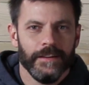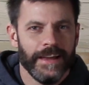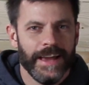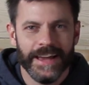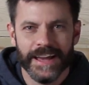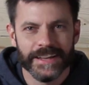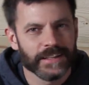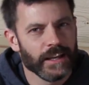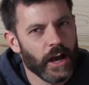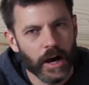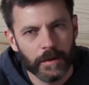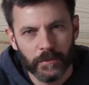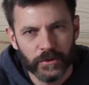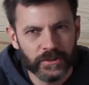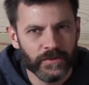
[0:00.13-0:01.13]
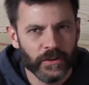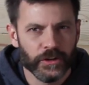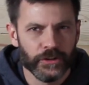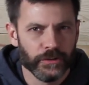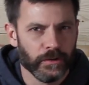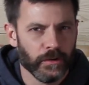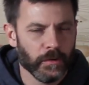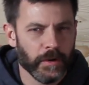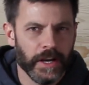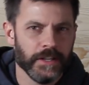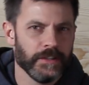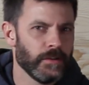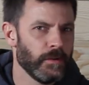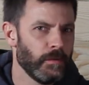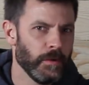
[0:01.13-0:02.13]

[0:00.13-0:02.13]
Hi guys, on most of our enduro rides,